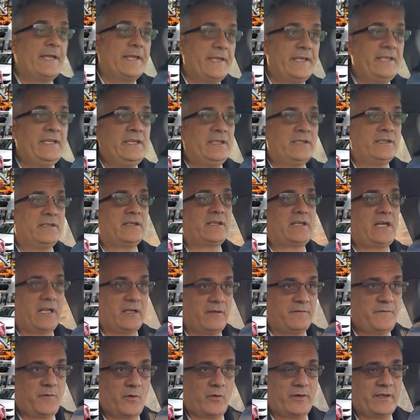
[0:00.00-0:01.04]
in
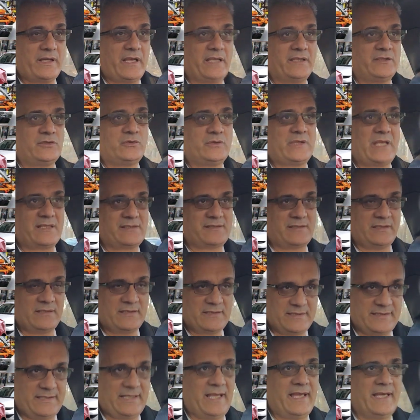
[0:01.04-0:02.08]
California in
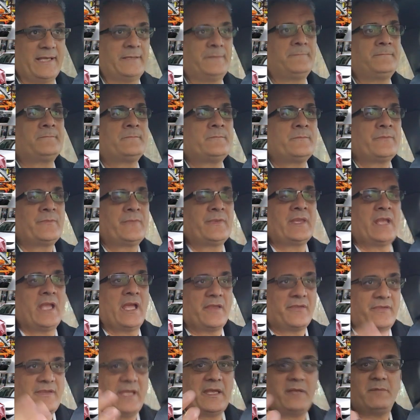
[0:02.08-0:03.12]
2010,
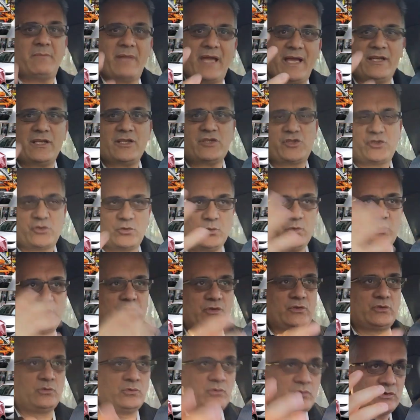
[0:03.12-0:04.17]
they managed to
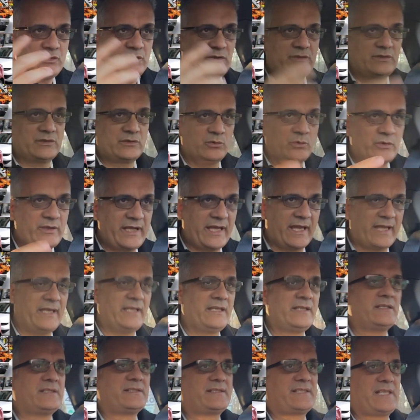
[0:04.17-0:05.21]

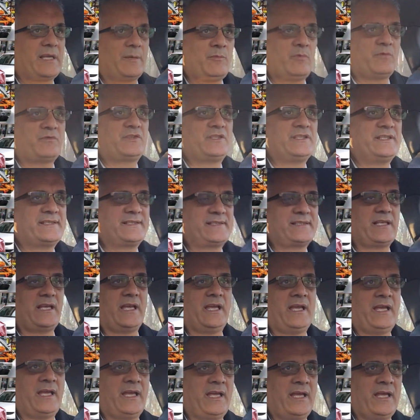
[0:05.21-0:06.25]
gain some of these
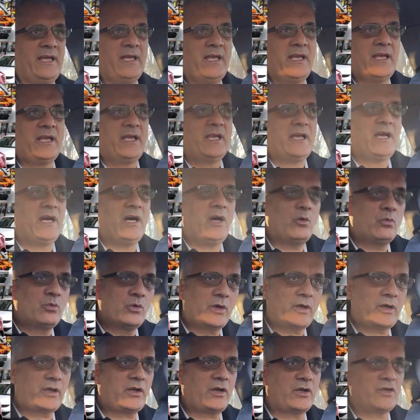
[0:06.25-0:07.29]

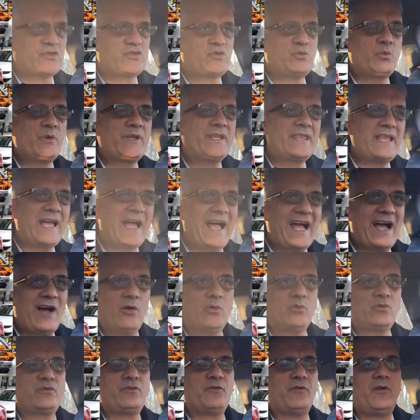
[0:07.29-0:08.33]
workers
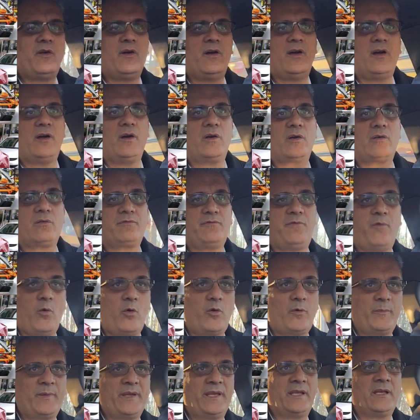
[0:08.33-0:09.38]
without
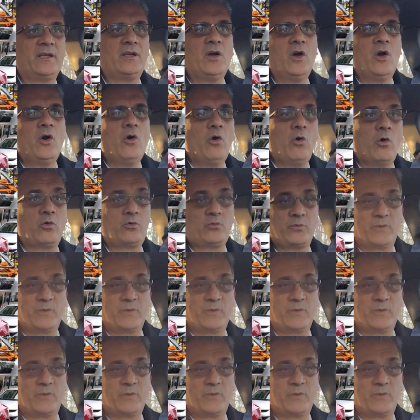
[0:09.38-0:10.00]
forming or